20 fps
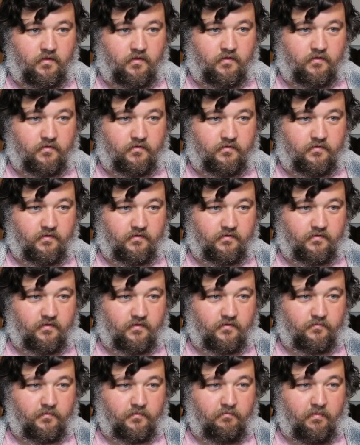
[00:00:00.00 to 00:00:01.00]
6
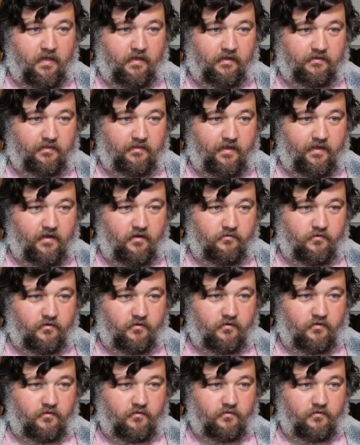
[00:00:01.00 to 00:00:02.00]
needs to be back
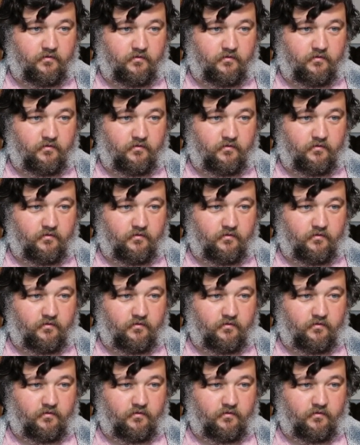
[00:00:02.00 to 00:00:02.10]
louder.